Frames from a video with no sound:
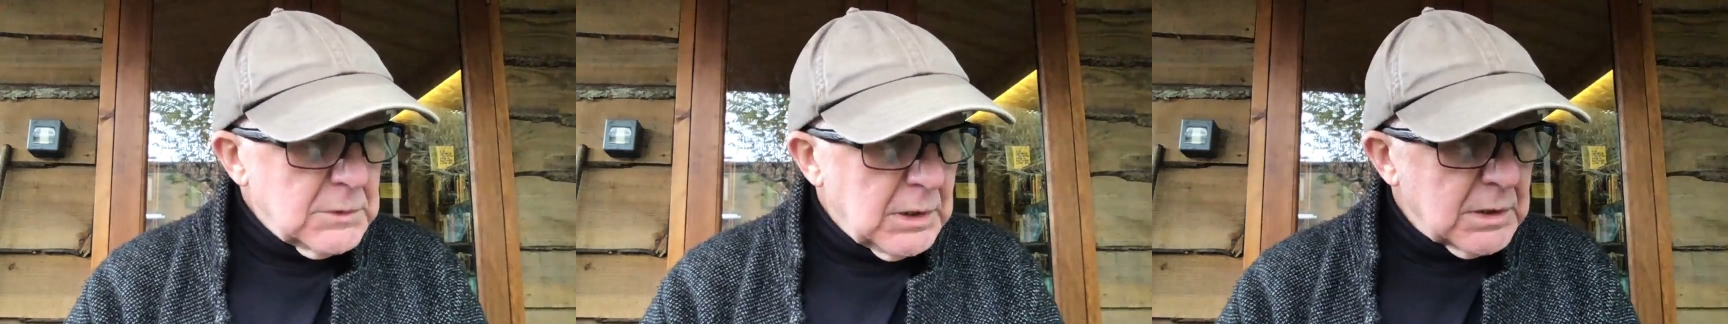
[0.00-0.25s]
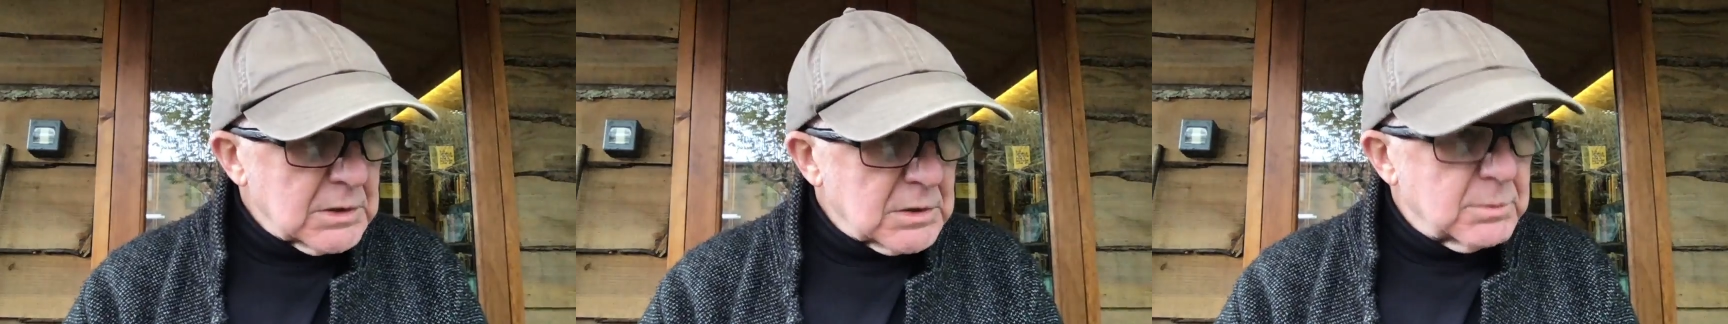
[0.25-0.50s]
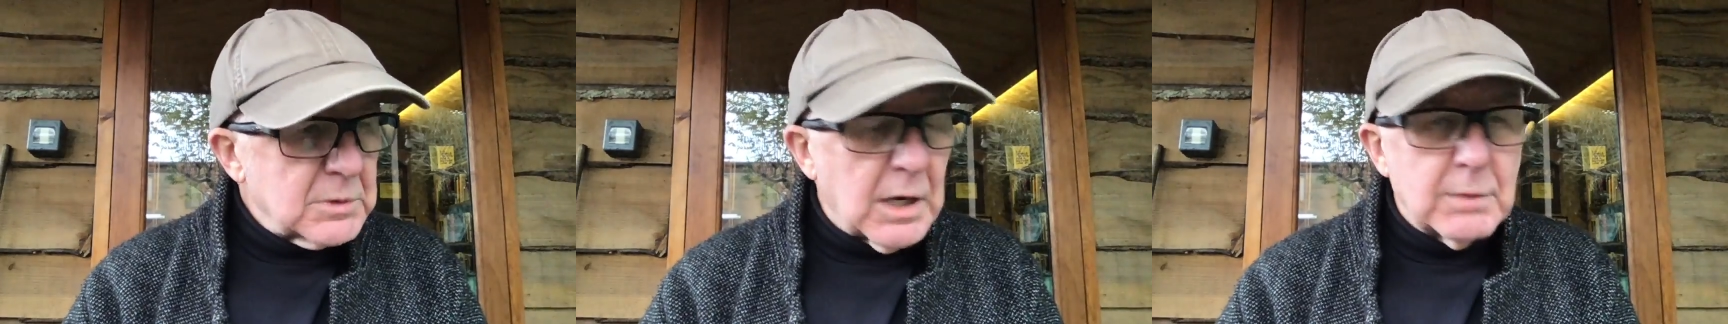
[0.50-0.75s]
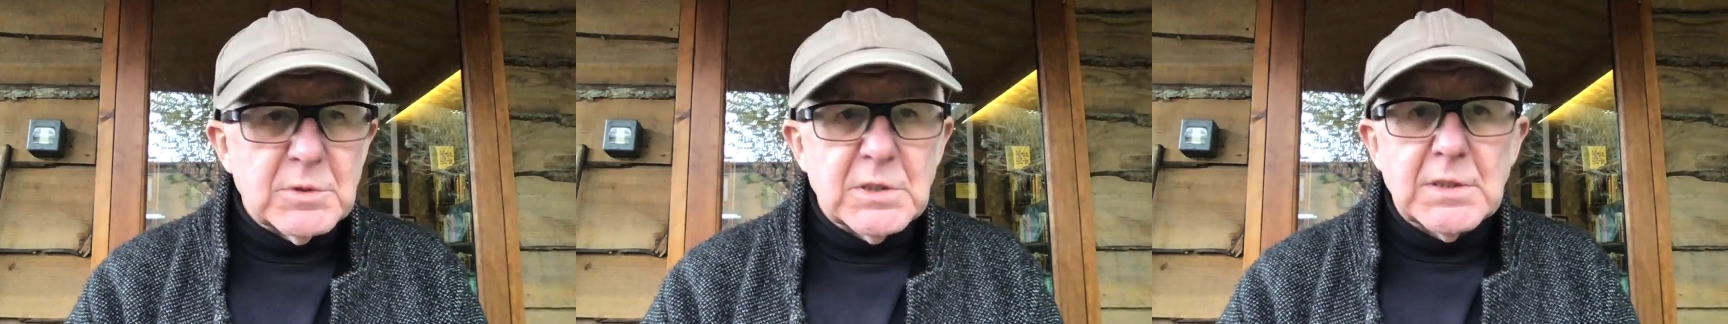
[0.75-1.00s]
I think
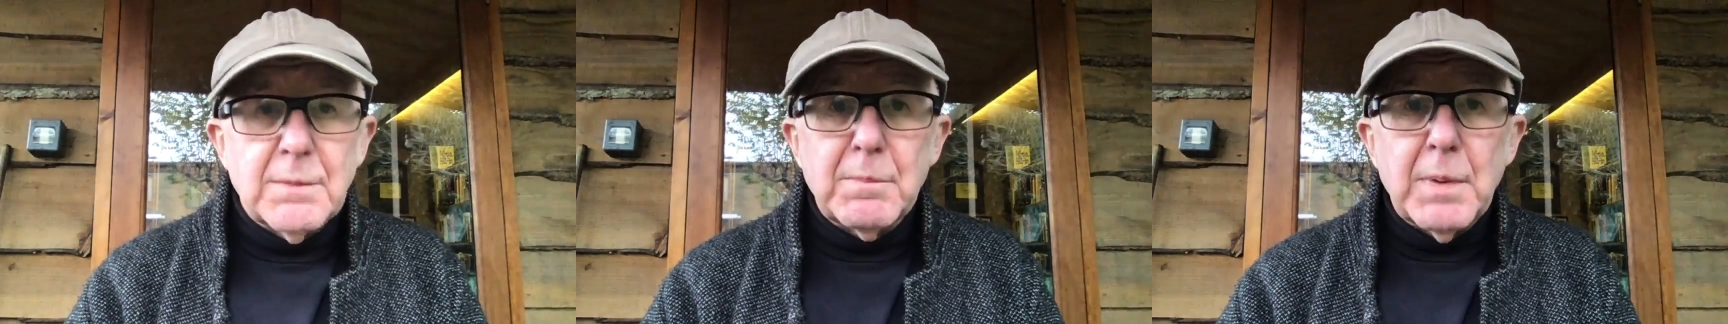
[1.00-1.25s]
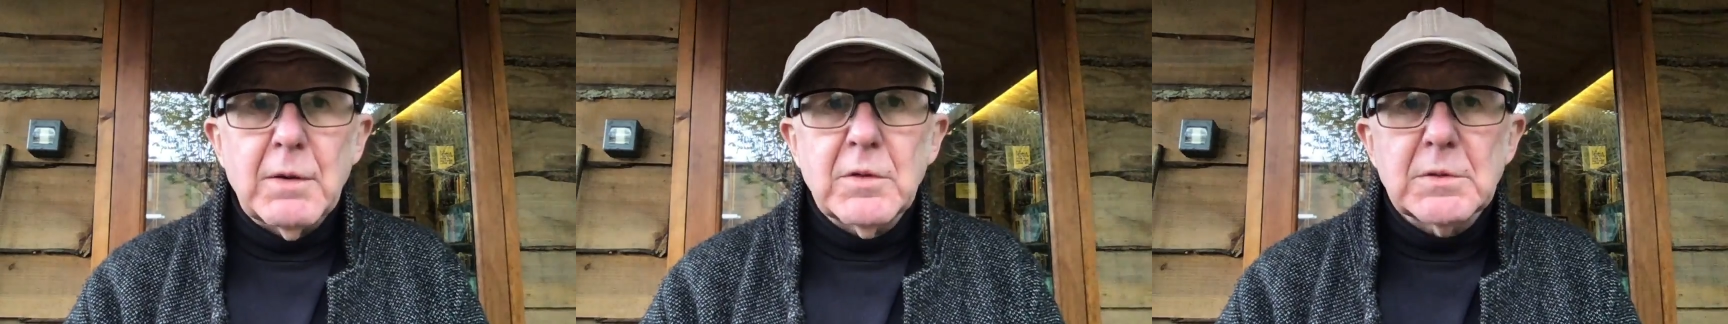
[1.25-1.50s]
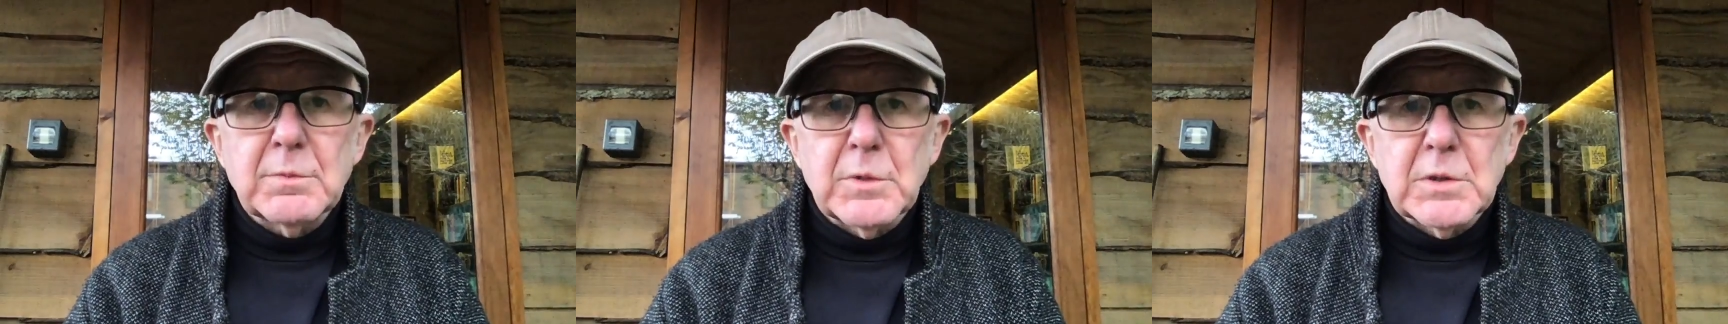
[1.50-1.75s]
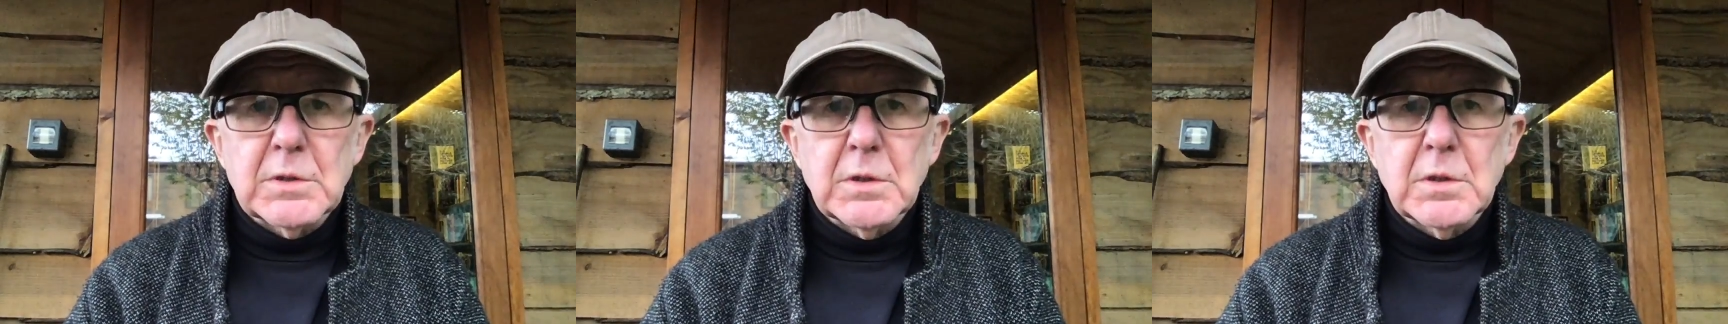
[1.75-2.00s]
sometimes it's
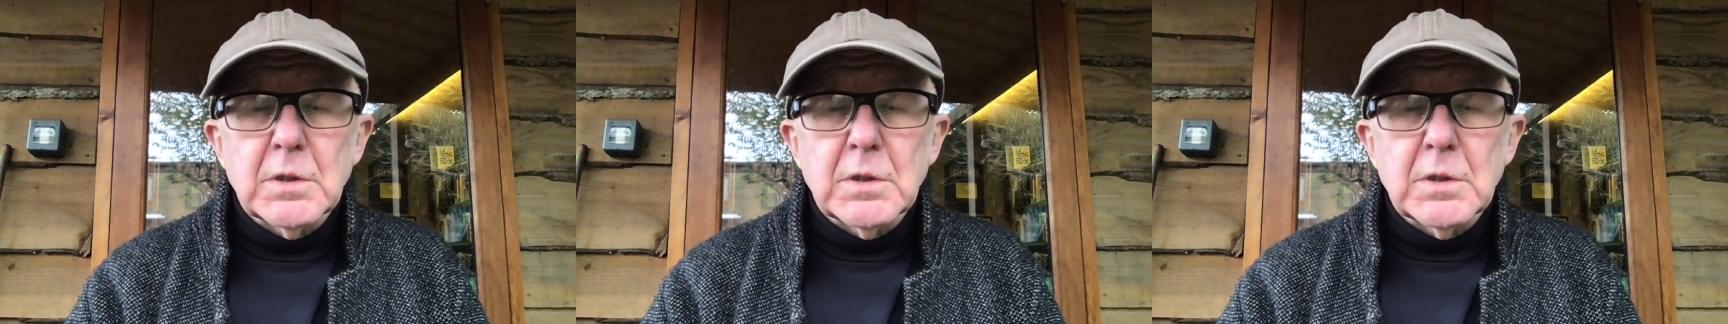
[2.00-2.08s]
embarrassment